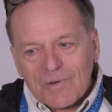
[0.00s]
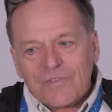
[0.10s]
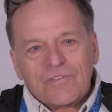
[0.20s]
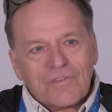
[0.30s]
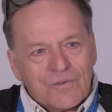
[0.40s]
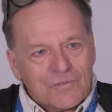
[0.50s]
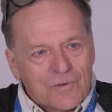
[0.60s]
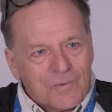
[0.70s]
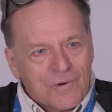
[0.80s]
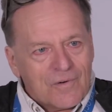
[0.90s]
with
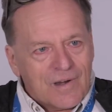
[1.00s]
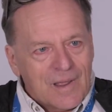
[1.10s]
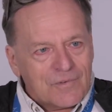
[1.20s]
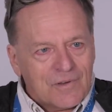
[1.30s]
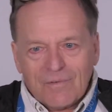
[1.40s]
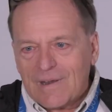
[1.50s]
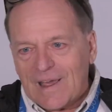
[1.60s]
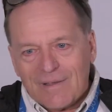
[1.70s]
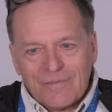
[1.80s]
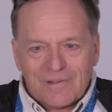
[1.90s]
social programs. You know,
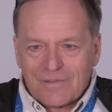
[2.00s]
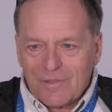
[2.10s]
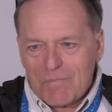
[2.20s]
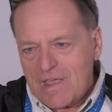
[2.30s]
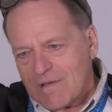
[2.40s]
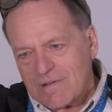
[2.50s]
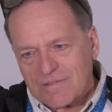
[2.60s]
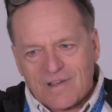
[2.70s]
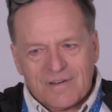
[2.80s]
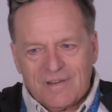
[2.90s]
now that the
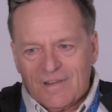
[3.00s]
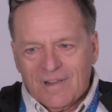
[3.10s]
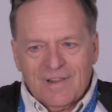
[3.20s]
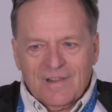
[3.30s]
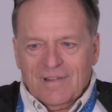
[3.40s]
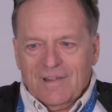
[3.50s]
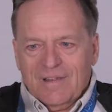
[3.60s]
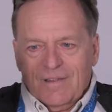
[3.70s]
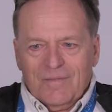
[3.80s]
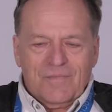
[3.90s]
mayor's got a
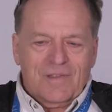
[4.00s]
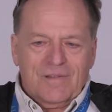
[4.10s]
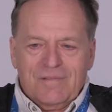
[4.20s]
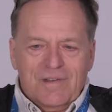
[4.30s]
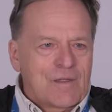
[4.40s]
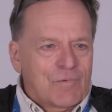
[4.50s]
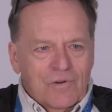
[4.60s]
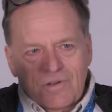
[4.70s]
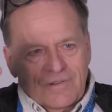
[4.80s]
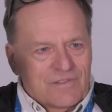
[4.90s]

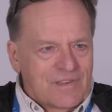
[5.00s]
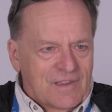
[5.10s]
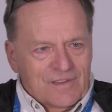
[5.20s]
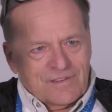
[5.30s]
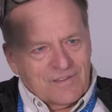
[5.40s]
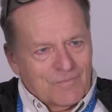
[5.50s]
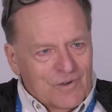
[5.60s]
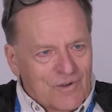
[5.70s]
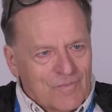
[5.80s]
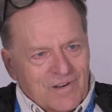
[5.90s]
neighborhood this
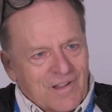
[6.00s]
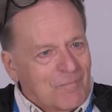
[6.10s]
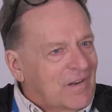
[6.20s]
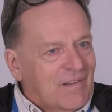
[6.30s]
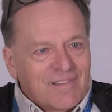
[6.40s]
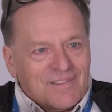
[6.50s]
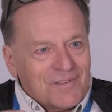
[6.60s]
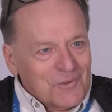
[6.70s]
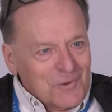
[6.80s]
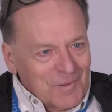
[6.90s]
move, and all, but the
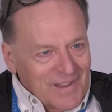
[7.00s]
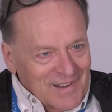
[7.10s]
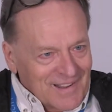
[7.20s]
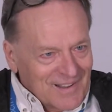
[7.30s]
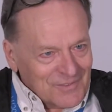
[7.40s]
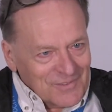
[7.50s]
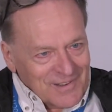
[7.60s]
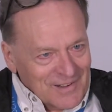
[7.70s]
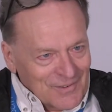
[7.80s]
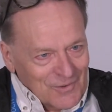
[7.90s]
Social Planning Council
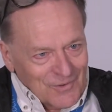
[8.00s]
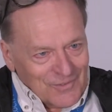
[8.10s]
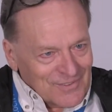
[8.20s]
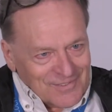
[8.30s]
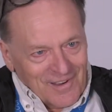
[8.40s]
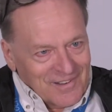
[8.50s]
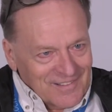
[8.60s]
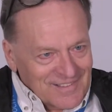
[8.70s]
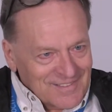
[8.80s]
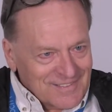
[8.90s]
kind of
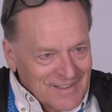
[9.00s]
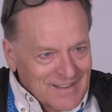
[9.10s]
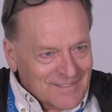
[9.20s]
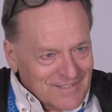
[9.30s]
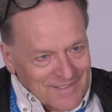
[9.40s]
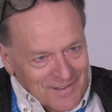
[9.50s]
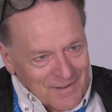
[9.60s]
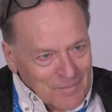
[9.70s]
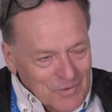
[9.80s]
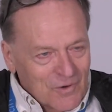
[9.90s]
started these things and
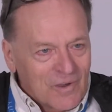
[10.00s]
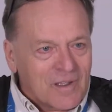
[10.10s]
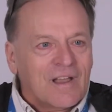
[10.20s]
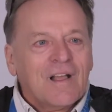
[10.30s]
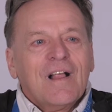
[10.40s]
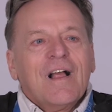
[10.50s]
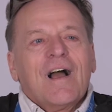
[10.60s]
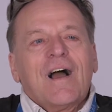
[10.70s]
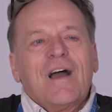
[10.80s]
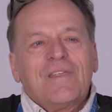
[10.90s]
started them going.
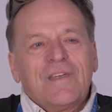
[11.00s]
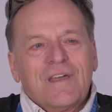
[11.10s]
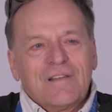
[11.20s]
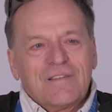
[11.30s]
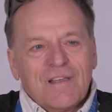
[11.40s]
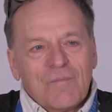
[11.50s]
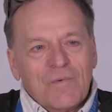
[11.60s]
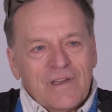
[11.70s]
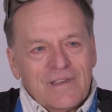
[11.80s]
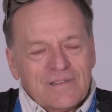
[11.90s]
I think in some
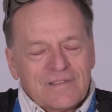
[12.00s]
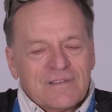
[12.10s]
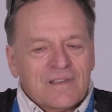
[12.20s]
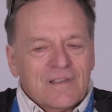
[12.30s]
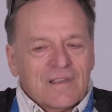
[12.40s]
ways